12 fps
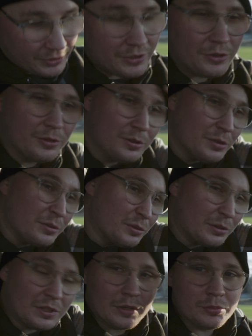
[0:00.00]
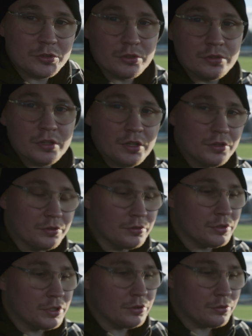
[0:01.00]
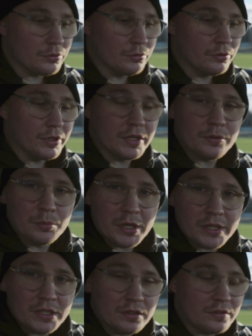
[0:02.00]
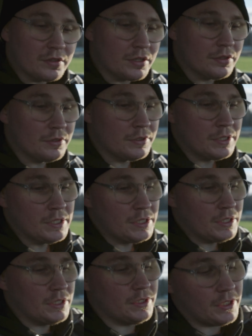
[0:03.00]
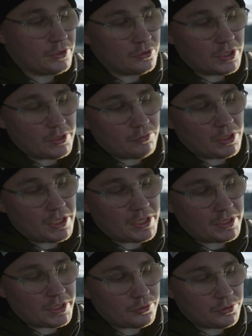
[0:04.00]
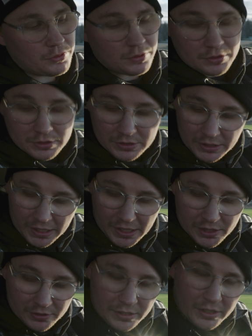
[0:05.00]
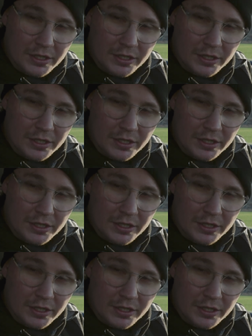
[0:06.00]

or to capture audio through that mic instead. Then you have a line out, and I